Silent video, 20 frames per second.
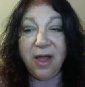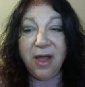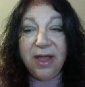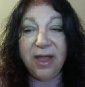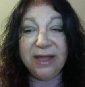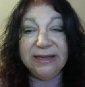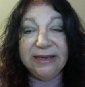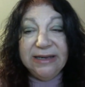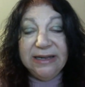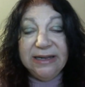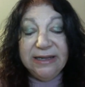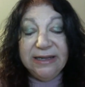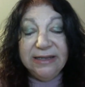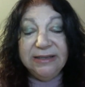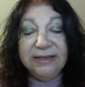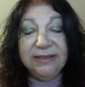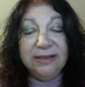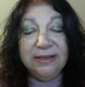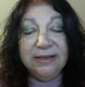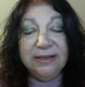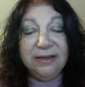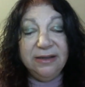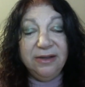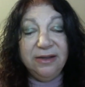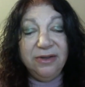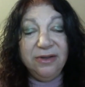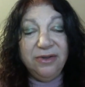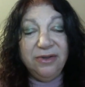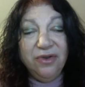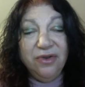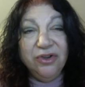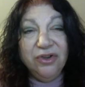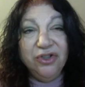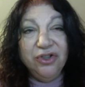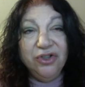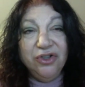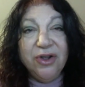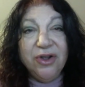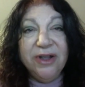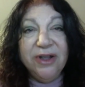It is your
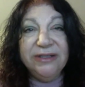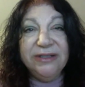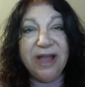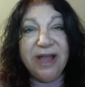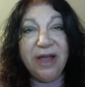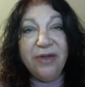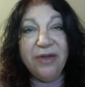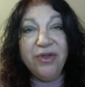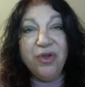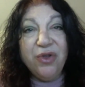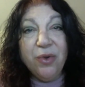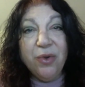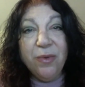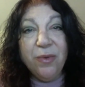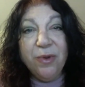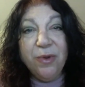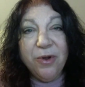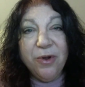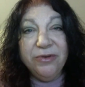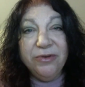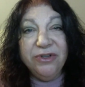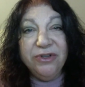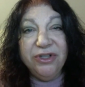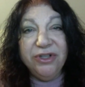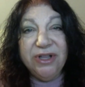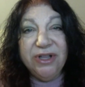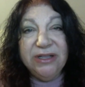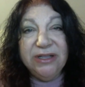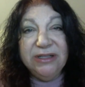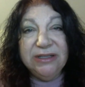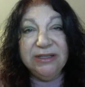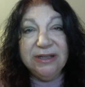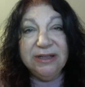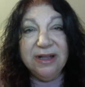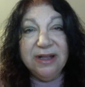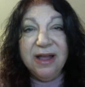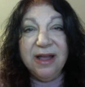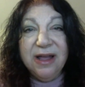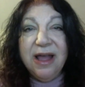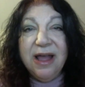choice how you approach this.
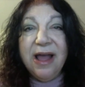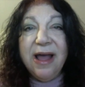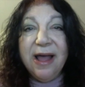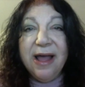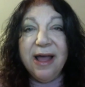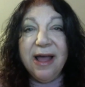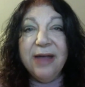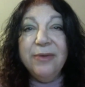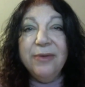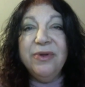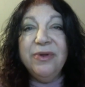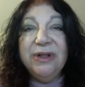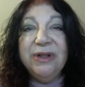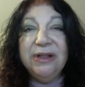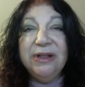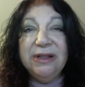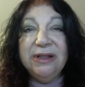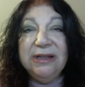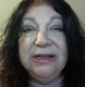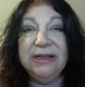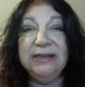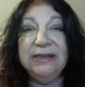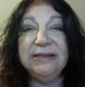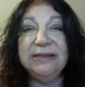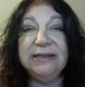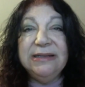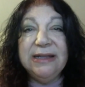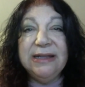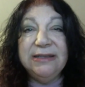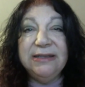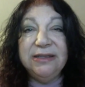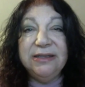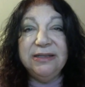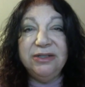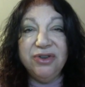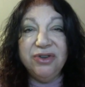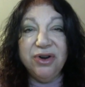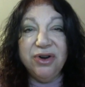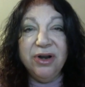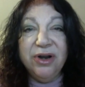I would at least get
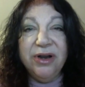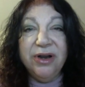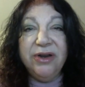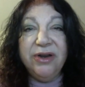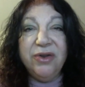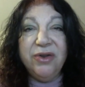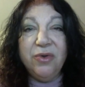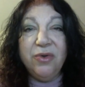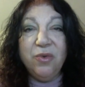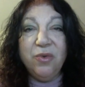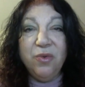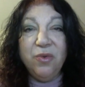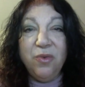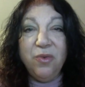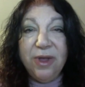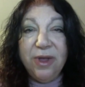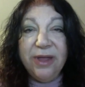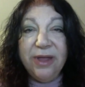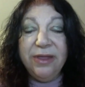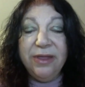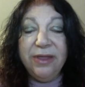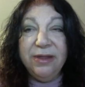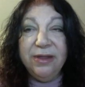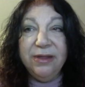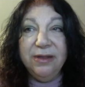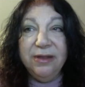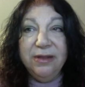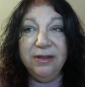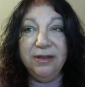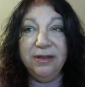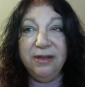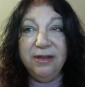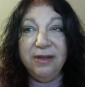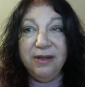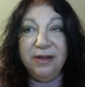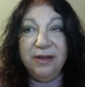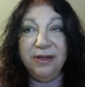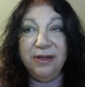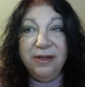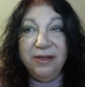started with
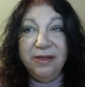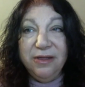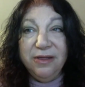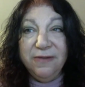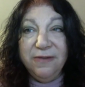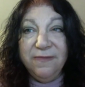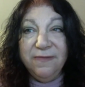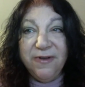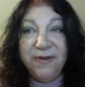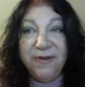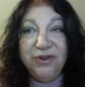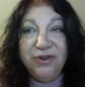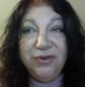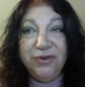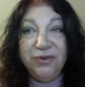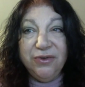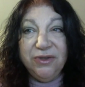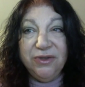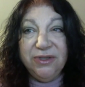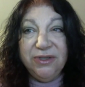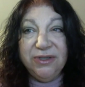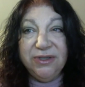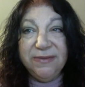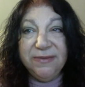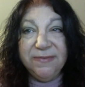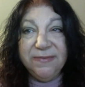the free tools.